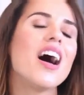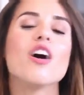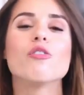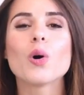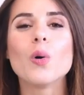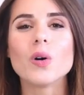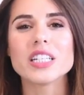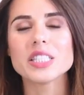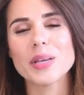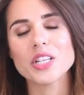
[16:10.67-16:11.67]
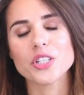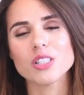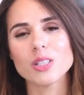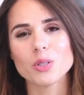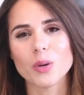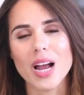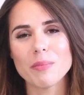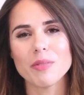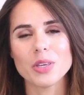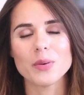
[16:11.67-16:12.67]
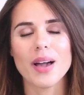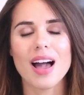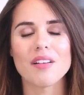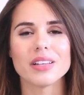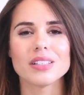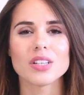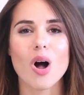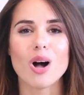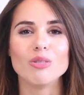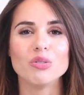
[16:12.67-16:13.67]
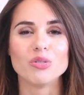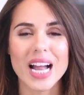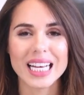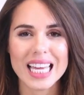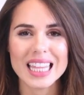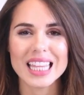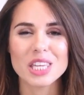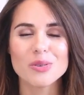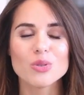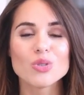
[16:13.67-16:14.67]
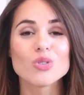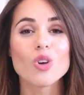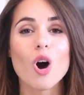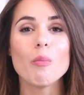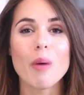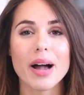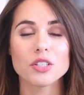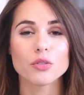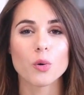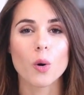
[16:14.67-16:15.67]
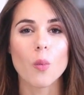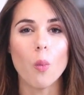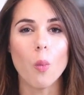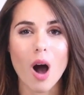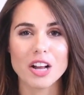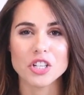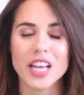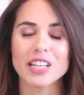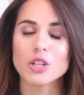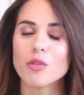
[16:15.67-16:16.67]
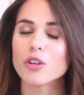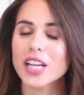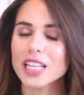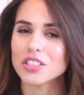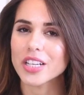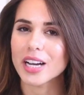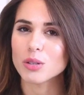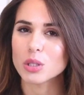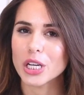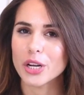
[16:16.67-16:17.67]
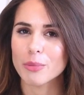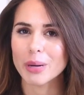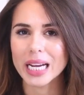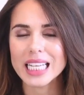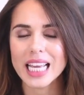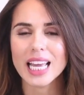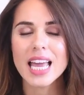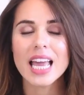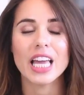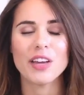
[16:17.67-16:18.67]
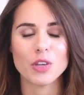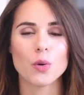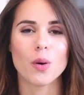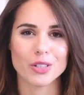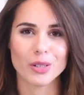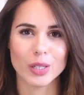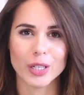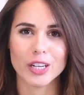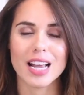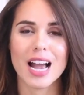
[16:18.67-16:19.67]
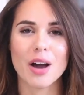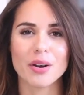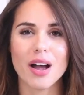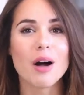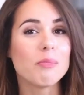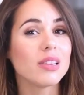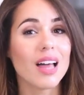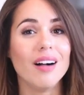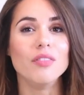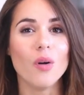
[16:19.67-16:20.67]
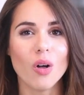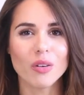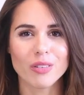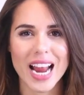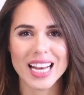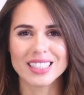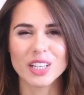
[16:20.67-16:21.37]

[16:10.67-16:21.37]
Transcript: Of course, make sure to subscribe if you haven't already. Thank you so much for watching. Don't forget to check out Zero to Branding if you want to learn how to up level, right?